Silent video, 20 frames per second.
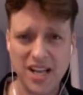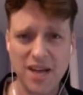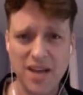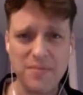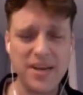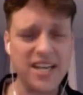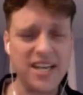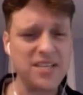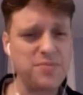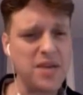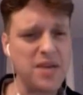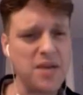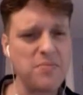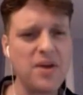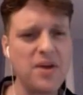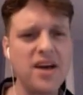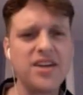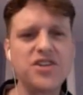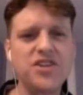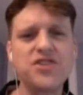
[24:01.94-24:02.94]
uh, because being
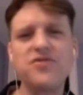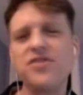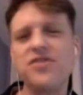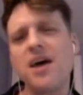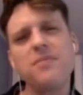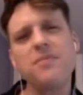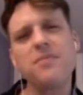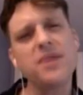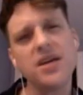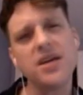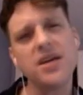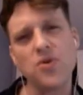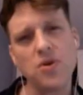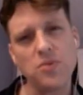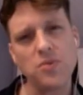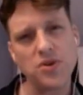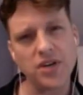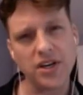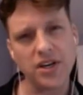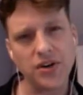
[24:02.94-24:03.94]
punished for not being
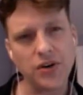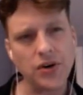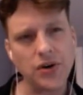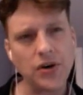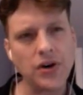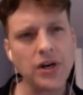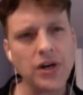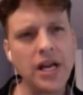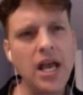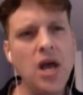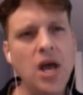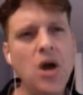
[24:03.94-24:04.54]
normal can hurt.